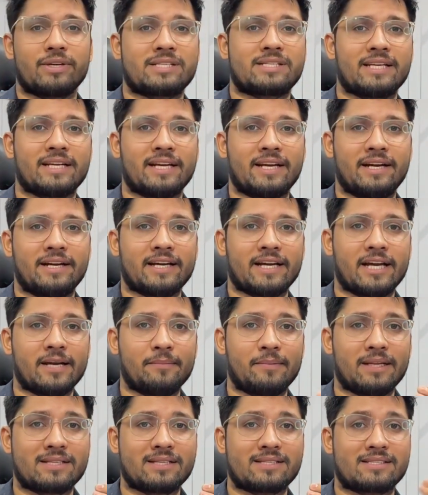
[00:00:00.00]
wasting any
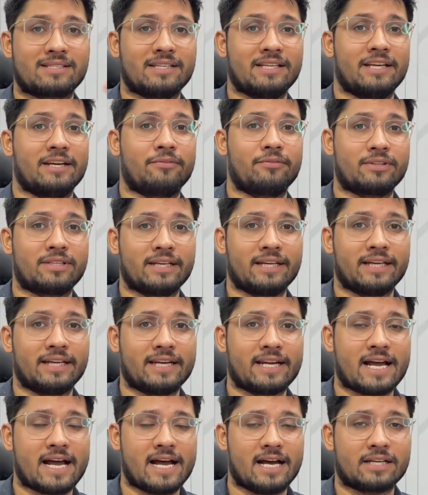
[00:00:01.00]
time, let's see everything
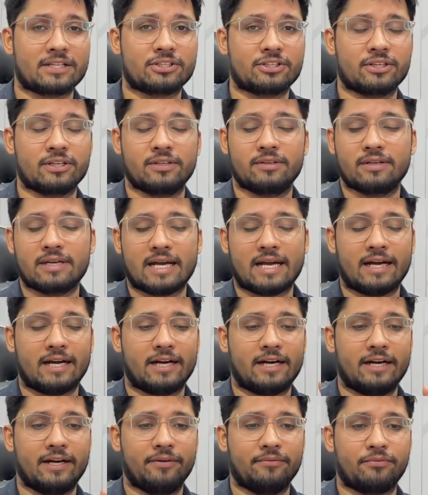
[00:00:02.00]
in action.
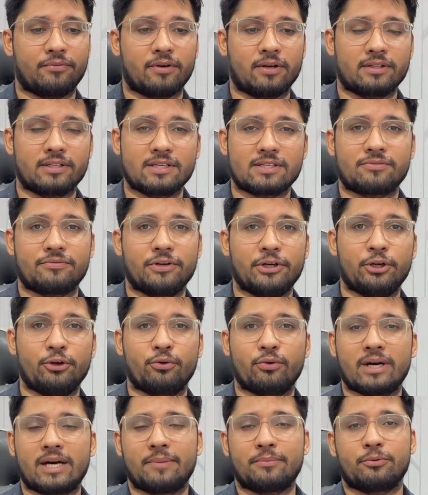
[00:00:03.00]
And for this
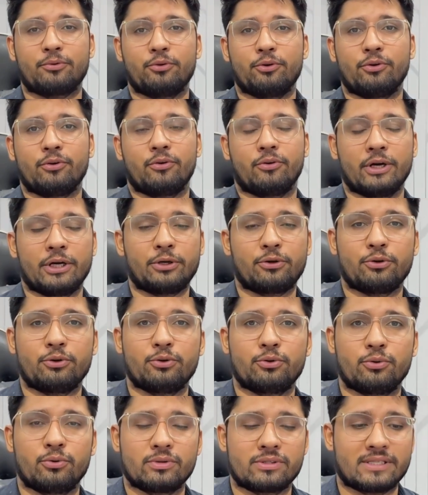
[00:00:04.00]
video, I'm going to
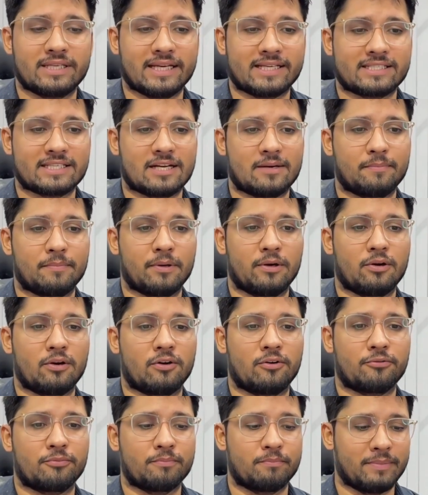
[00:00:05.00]
use the example
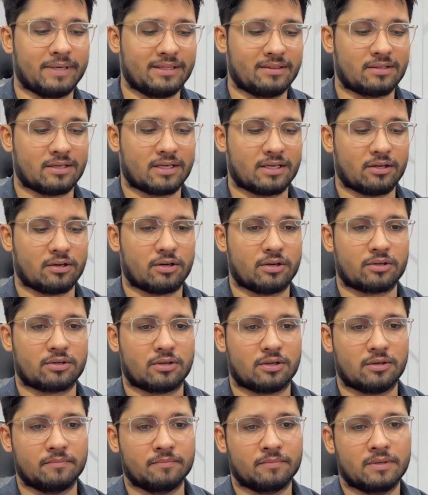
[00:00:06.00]
of
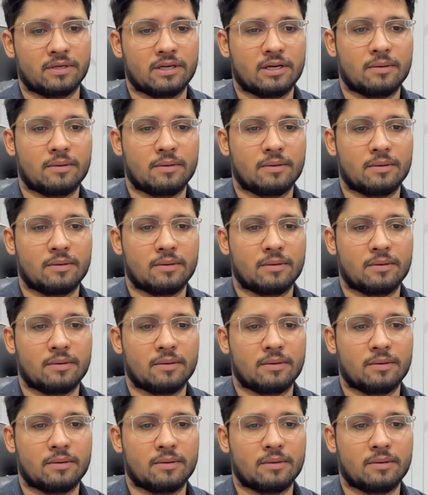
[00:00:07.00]
Myntra.com,